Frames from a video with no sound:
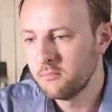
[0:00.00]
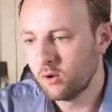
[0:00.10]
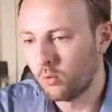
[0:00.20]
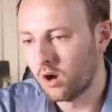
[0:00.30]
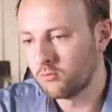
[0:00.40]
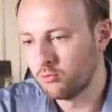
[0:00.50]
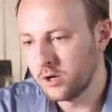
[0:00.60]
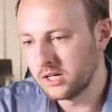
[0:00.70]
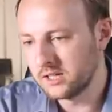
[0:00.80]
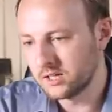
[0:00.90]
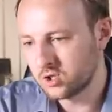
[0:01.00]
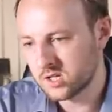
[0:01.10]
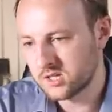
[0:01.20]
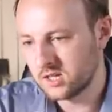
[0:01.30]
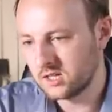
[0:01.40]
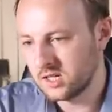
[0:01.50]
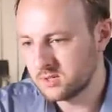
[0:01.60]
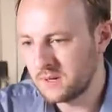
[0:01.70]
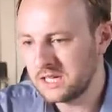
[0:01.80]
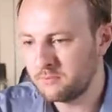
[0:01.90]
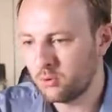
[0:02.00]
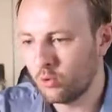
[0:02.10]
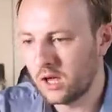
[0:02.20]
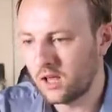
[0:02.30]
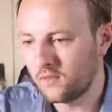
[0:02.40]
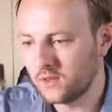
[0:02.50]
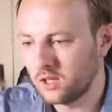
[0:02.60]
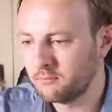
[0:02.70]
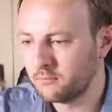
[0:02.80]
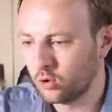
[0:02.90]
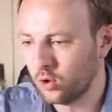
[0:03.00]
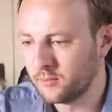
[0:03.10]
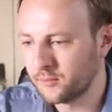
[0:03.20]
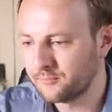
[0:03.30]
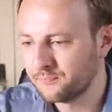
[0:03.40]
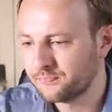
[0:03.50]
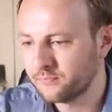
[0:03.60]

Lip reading: But what I'm really interested in is people and employment.